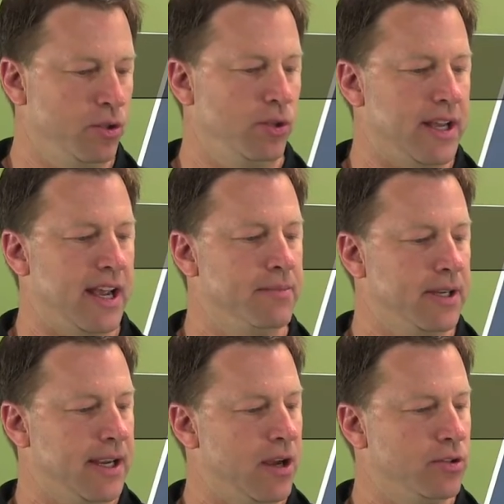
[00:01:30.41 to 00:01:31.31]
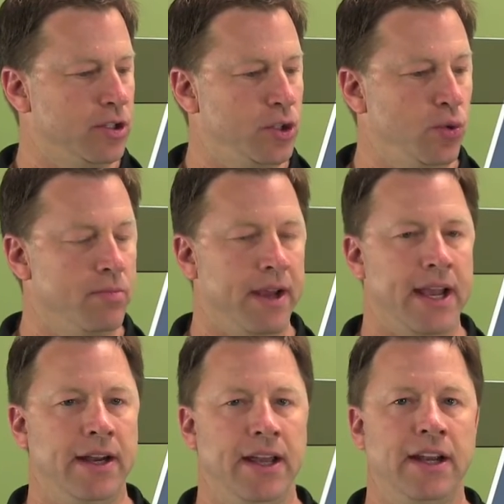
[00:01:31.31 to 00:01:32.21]
2 times and count to 2 in my
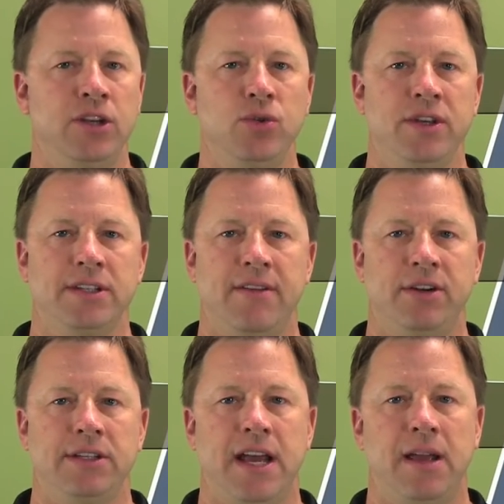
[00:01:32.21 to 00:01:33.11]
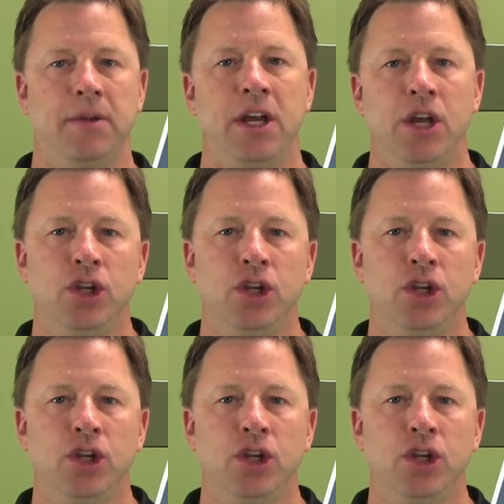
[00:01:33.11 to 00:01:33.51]
head. And I do this every time.